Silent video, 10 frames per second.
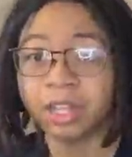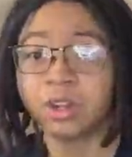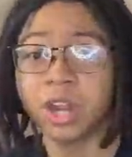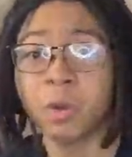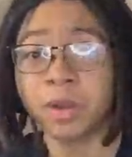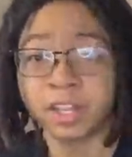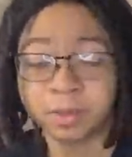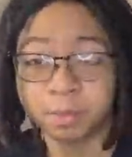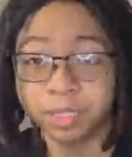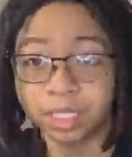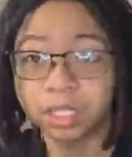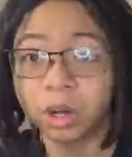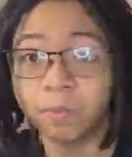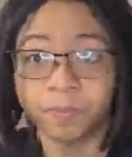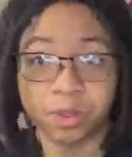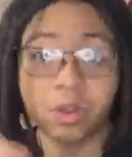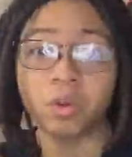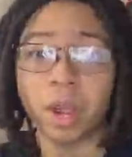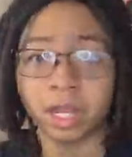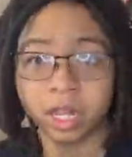You do not want to, shoot your
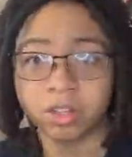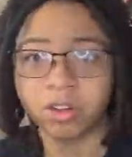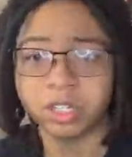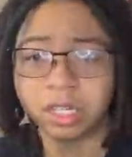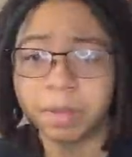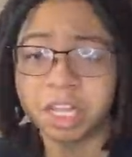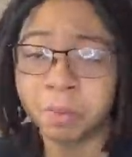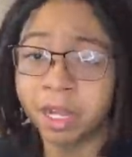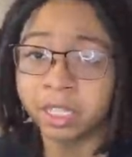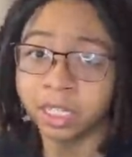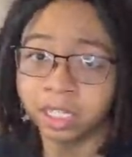rocket launcher. Your teammate spawns in